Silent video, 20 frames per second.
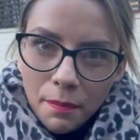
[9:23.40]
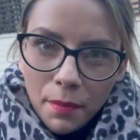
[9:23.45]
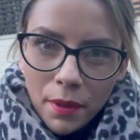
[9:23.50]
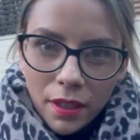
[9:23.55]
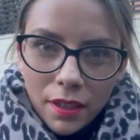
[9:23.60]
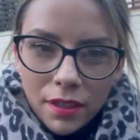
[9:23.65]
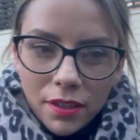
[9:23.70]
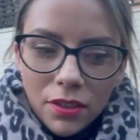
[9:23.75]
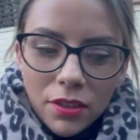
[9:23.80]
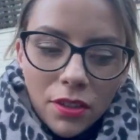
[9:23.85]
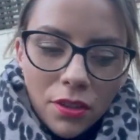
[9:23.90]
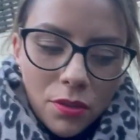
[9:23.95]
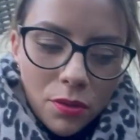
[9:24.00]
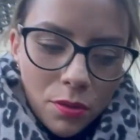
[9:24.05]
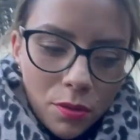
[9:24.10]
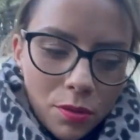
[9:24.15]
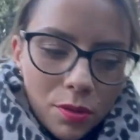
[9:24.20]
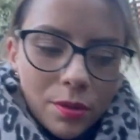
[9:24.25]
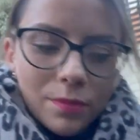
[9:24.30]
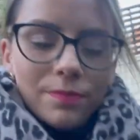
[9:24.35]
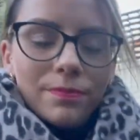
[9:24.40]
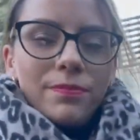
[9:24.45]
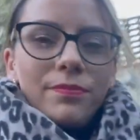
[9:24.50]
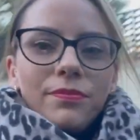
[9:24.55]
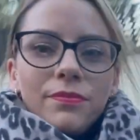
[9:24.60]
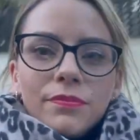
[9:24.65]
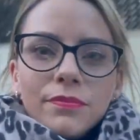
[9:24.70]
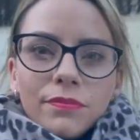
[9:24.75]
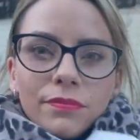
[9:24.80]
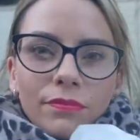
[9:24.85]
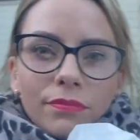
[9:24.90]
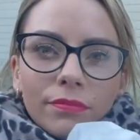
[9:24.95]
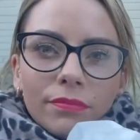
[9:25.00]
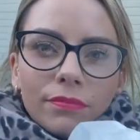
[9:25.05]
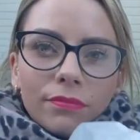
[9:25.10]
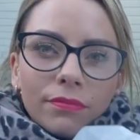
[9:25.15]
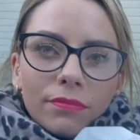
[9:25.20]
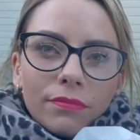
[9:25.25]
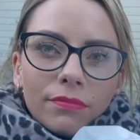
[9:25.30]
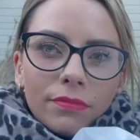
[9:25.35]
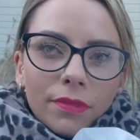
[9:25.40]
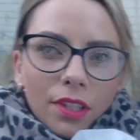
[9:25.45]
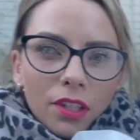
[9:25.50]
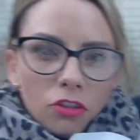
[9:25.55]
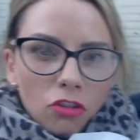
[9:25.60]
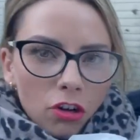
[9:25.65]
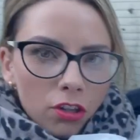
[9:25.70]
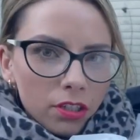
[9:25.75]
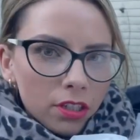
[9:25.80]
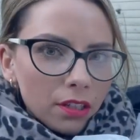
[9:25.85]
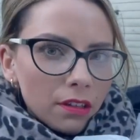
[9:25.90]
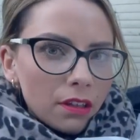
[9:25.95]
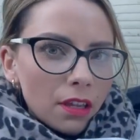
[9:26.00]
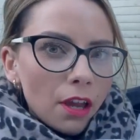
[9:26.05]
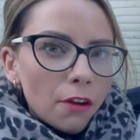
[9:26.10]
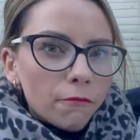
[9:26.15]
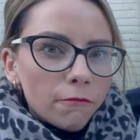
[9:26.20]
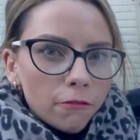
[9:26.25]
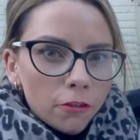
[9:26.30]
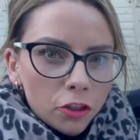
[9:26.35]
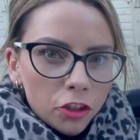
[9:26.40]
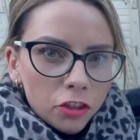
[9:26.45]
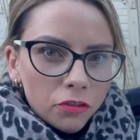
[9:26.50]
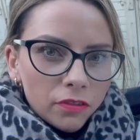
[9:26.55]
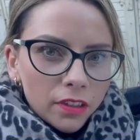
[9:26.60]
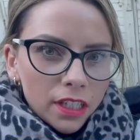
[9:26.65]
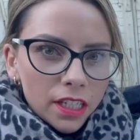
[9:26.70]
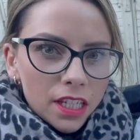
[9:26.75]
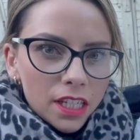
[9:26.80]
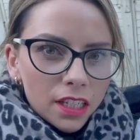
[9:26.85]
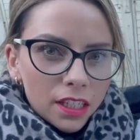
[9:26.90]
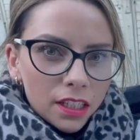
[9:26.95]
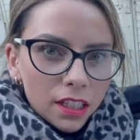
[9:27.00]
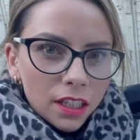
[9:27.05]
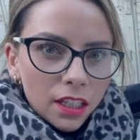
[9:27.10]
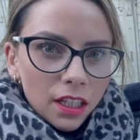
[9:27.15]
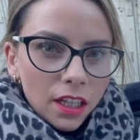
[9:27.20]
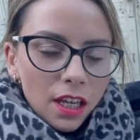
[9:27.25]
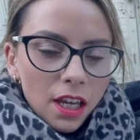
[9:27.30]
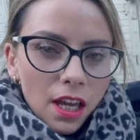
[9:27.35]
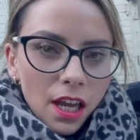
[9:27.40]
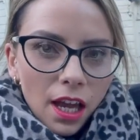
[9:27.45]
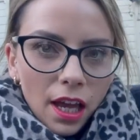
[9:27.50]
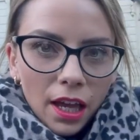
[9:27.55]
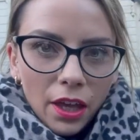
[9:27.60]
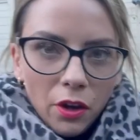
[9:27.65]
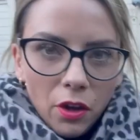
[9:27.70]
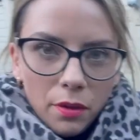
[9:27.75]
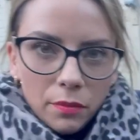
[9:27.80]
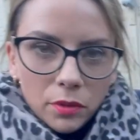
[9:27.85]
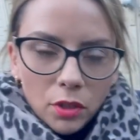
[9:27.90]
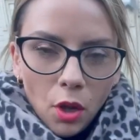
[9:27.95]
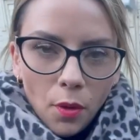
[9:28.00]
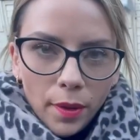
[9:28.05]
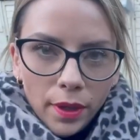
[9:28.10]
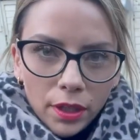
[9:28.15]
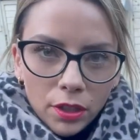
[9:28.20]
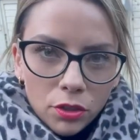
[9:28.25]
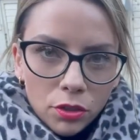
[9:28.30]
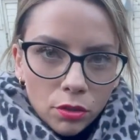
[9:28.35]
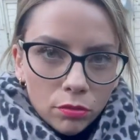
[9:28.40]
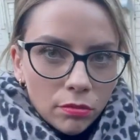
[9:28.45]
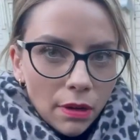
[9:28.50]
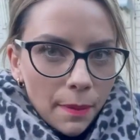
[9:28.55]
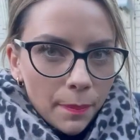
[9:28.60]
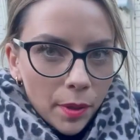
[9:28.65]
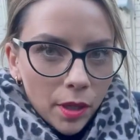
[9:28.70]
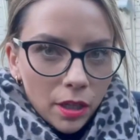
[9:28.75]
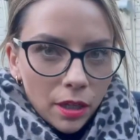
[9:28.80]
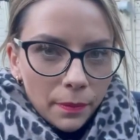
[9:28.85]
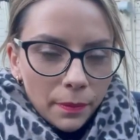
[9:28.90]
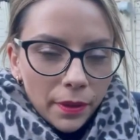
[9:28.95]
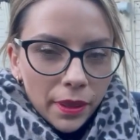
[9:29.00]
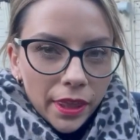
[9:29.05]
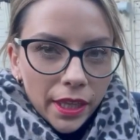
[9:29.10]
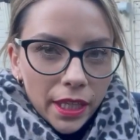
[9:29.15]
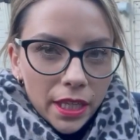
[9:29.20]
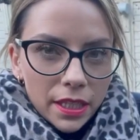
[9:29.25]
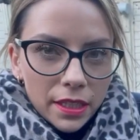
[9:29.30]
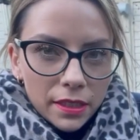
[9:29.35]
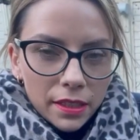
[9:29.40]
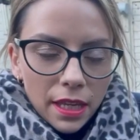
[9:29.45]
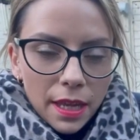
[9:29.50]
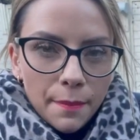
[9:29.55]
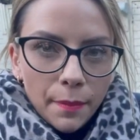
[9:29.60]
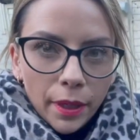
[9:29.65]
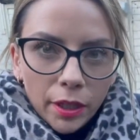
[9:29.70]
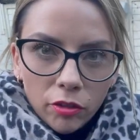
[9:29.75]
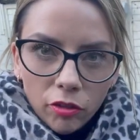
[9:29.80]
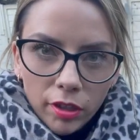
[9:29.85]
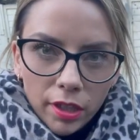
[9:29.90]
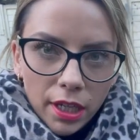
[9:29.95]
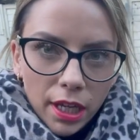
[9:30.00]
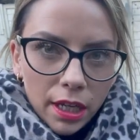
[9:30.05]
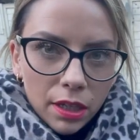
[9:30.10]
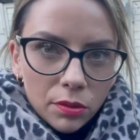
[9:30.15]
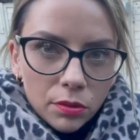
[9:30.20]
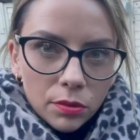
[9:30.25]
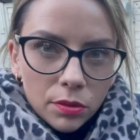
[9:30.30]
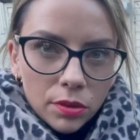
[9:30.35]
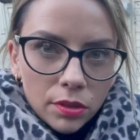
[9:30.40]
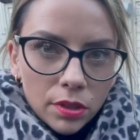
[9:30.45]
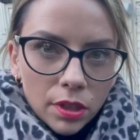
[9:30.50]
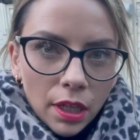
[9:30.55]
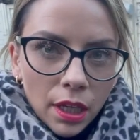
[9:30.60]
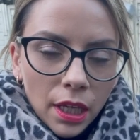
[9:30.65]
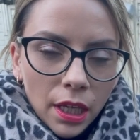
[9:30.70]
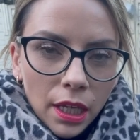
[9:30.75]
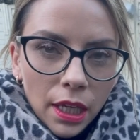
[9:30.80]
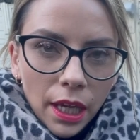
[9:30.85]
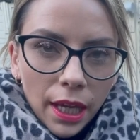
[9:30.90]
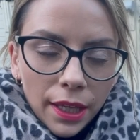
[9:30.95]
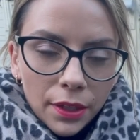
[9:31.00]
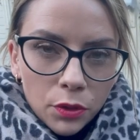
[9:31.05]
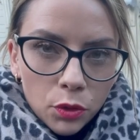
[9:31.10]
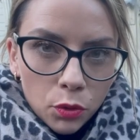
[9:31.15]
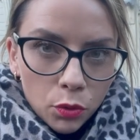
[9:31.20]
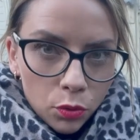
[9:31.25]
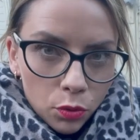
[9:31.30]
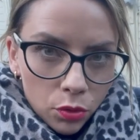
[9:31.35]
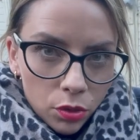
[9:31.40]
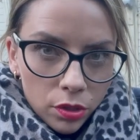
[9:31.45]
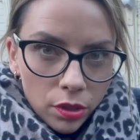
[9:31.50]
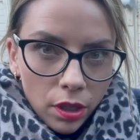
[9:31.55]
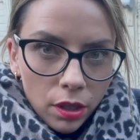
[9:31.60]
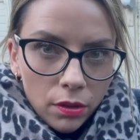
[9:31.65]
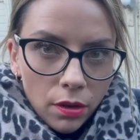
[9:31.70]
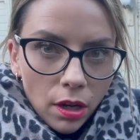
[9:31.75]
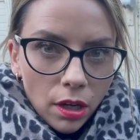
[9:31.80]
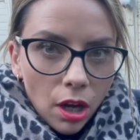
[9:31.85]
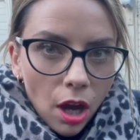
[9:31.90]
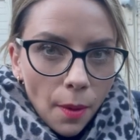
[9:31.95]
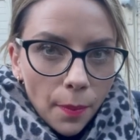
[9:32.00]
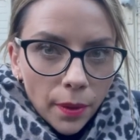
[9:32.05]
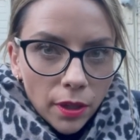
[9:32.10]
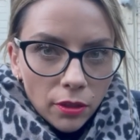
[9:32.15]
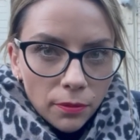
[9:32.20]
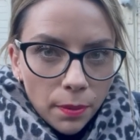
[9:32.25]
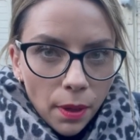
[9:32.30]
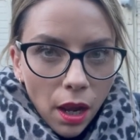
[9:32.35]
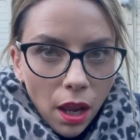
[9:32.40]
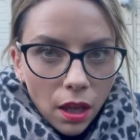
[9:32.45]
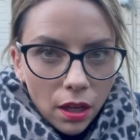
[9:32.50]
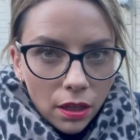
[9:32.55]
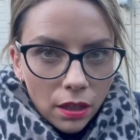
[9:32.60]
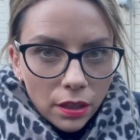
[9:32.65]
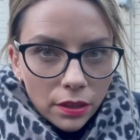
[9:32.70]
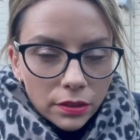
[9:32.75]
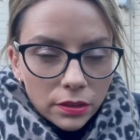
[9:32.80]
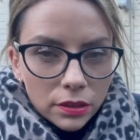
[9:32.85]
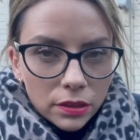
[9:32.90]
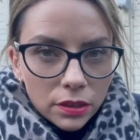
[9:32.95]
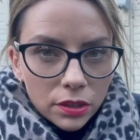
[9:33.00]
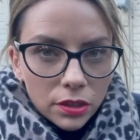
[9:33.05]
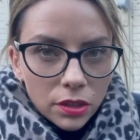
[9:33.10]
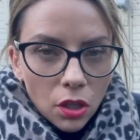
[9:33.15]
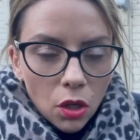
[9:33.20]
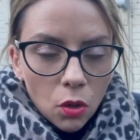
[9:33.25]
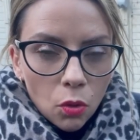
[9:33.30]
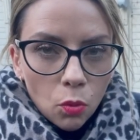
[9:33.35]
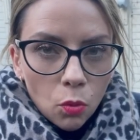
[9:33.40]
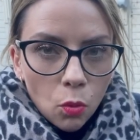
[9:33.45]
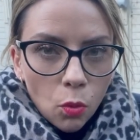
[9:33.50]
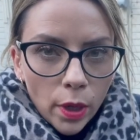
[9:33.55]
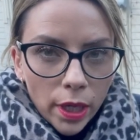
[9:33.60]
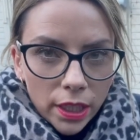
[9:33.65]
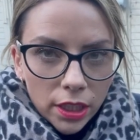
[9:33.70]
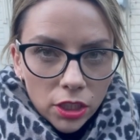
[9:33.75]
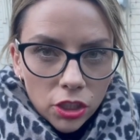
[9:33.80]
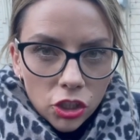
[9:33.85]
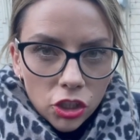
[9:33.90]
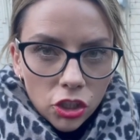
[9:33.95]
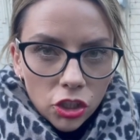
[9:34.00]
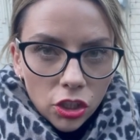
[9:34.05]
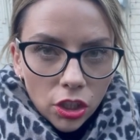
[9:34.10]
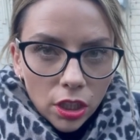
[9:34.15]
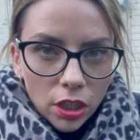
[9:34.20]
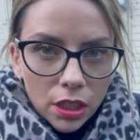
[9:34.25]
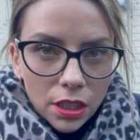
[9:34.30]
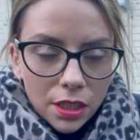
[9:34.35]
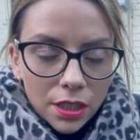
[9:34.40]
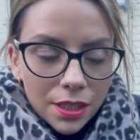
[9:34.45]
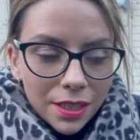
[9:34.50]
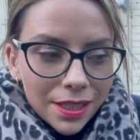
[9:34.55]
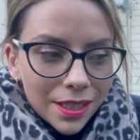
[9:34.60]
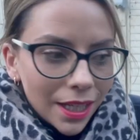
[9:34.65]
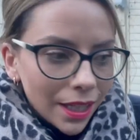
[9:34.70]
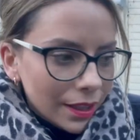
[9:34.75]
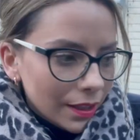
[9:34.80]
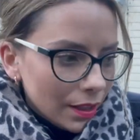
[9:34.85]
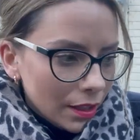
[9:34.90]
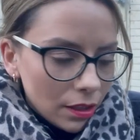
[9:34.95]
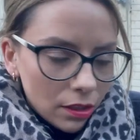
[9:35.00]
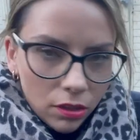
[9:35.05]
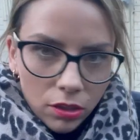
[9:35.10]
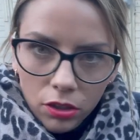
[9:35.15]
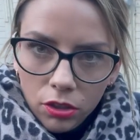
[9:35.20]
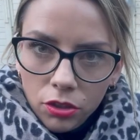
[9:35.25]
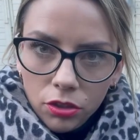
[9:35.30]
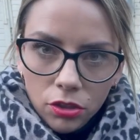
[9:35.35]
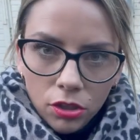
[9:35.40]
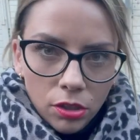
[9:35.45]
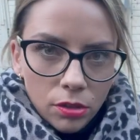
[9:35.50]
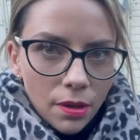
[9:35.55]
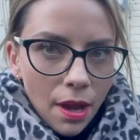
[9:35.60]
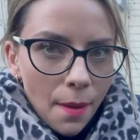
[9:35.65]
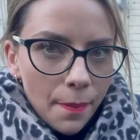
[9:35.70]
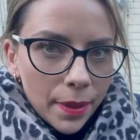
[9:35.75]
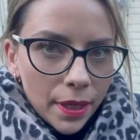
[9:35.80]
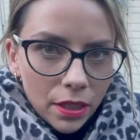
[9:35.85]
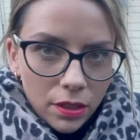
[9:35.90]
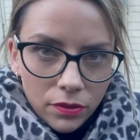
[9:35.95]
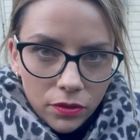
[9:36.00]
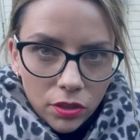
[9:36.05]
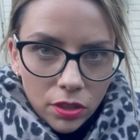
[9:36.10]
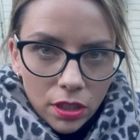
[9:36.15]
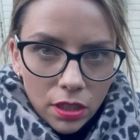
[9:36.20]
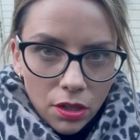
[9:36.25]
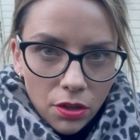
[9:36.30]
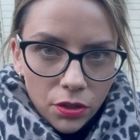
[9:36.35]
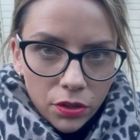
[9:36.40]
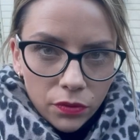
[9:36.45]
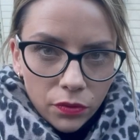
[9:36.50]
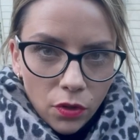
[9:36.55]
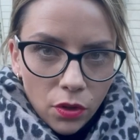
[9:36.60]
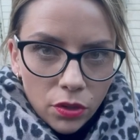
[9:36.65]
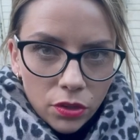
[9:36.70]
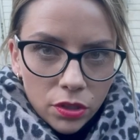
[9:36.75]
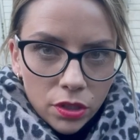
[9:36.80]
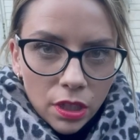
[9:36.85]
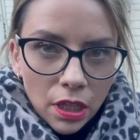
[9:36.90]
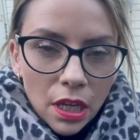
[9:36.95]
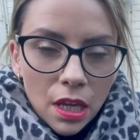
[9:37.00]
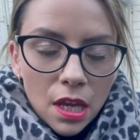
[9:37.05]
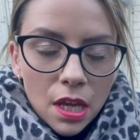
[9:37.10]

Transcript: my good old trusty frost fleece and I'm going to wrap up things in my greenhouse and also a couple of plants which didn't look too happy after the last frost.